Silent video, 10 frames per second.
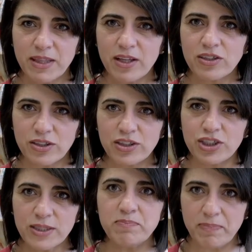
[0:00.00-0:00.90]
I mean, there
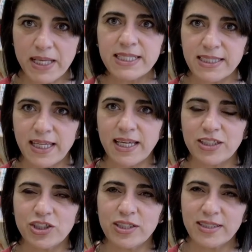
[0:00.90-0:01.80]
she's busy,
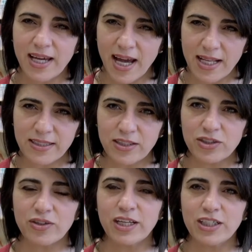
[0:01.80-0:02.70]
she's
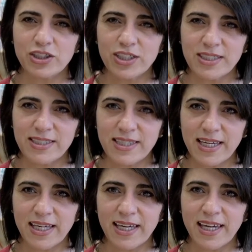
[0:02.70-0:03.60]
concentrating, and she's
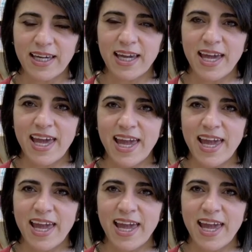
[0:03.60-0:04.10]
thinking.